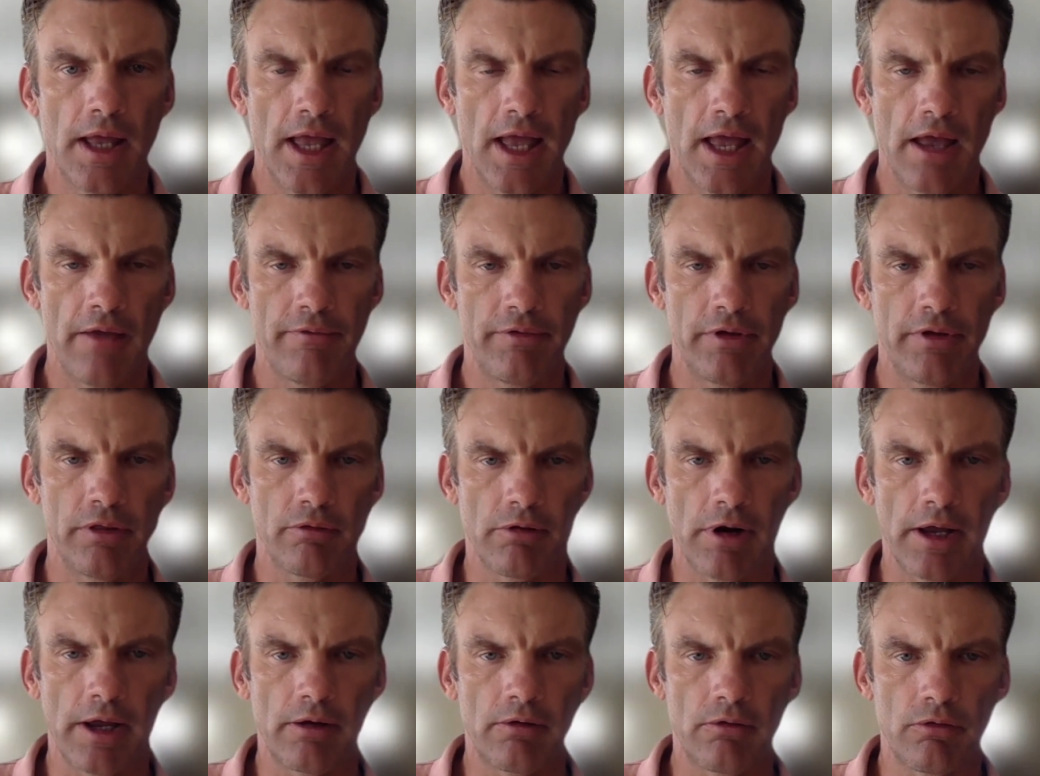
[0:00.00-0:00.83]
having the
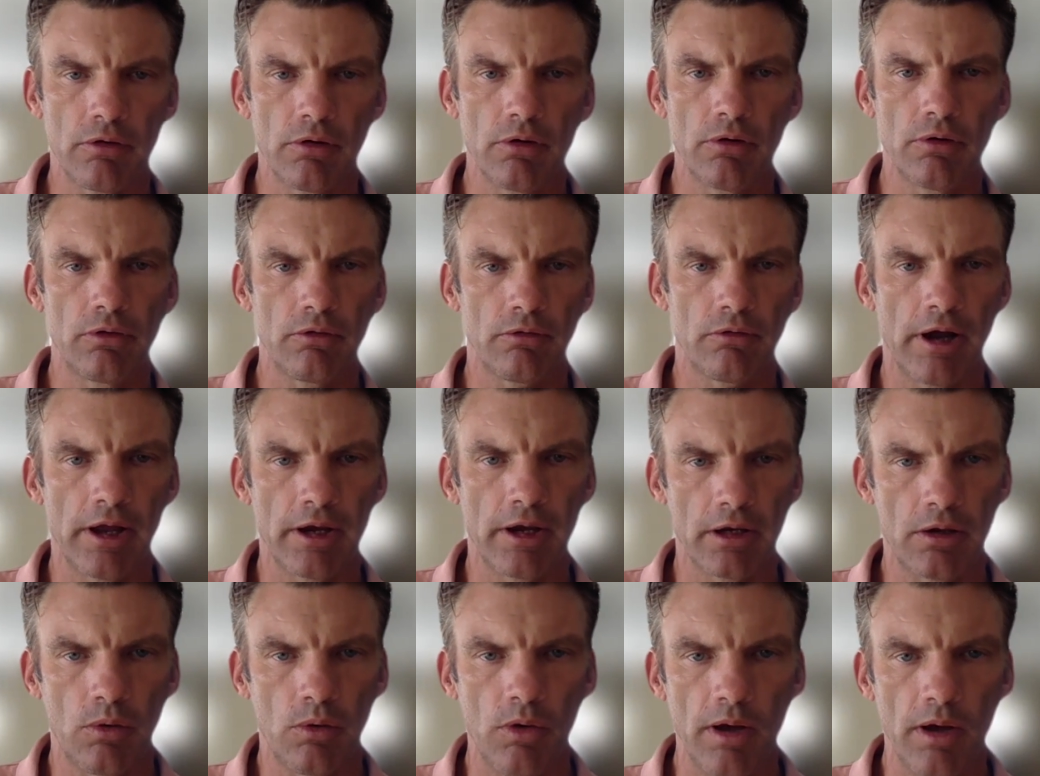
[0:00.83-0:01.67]
right crew, the right
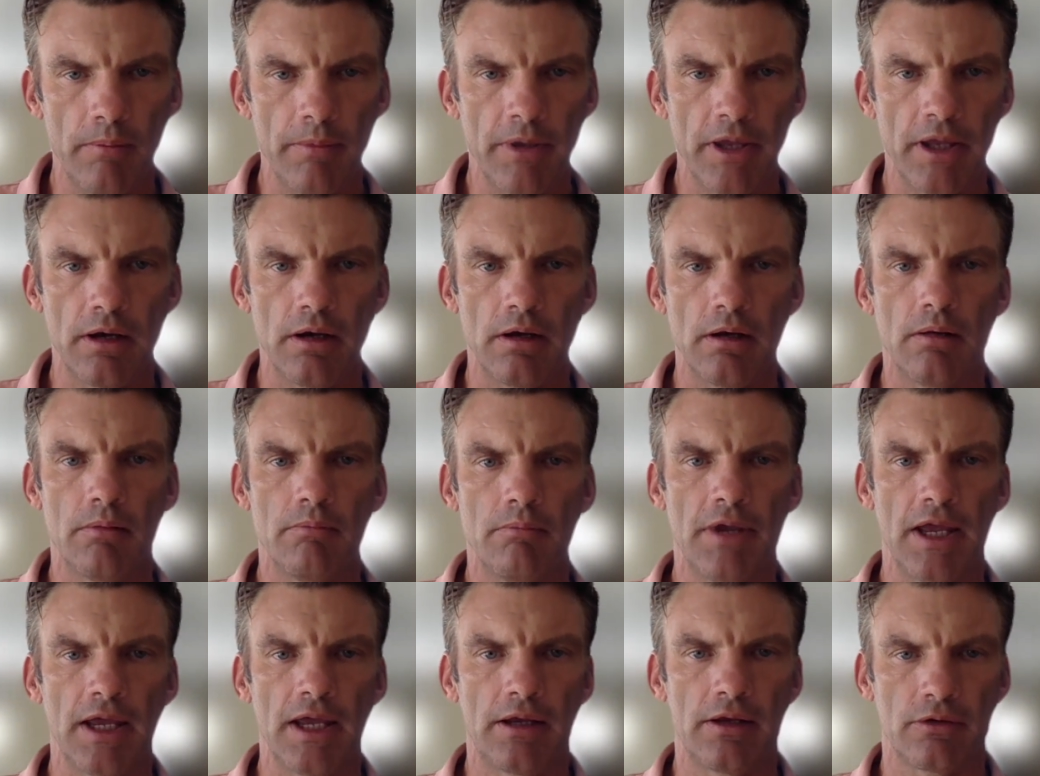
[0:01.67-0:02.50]
equipment,
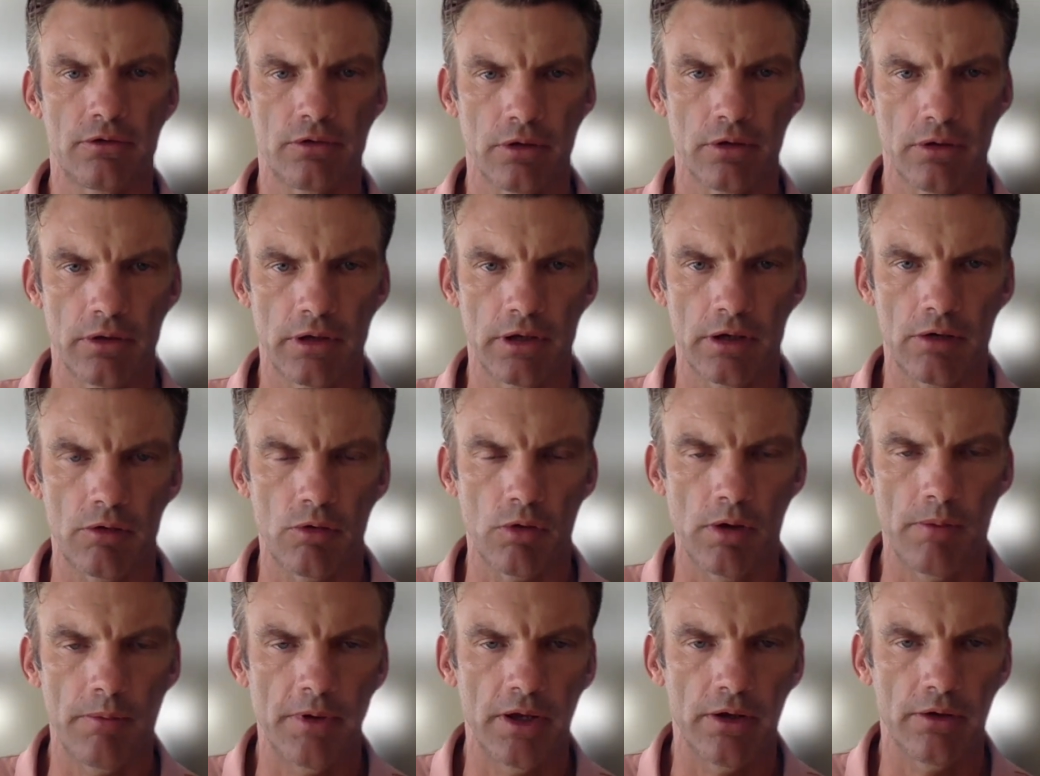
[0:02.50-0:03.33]
making sure the
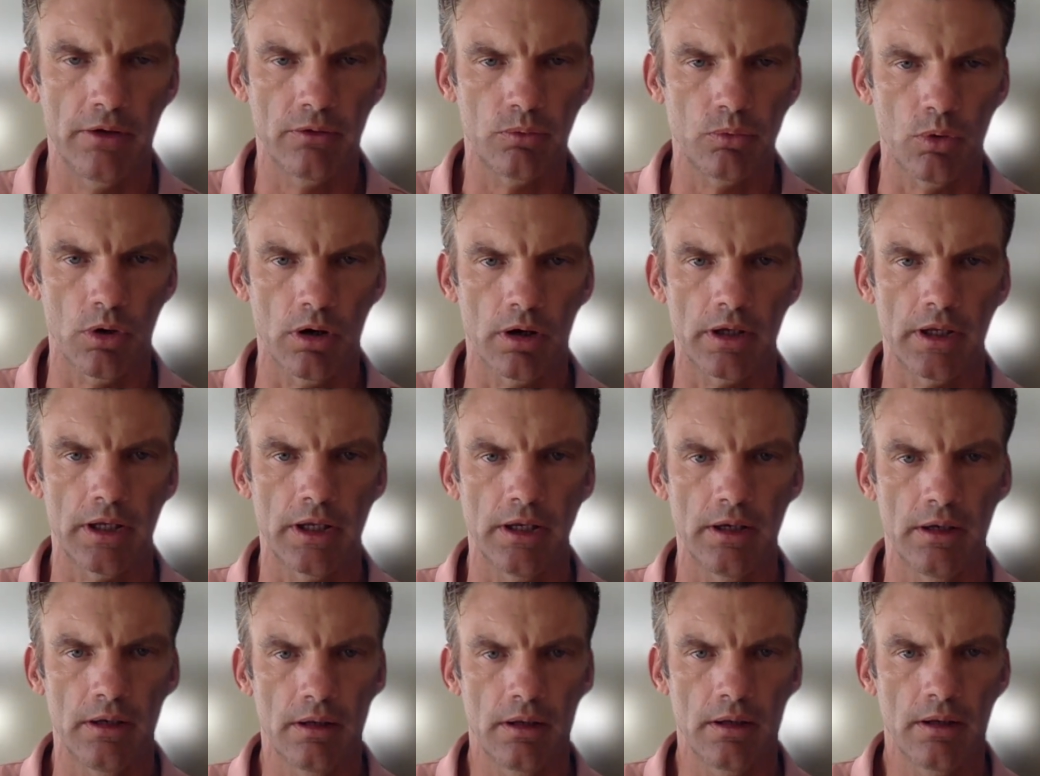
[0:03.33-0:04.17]
equipment is
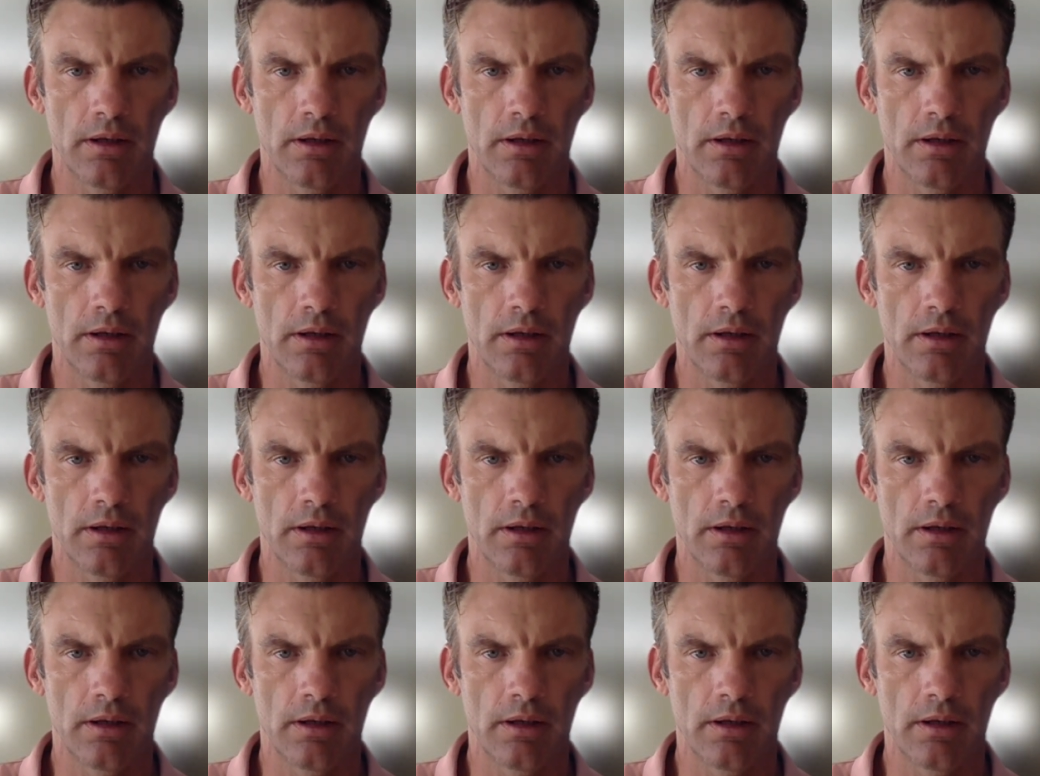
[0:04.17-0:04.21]
working.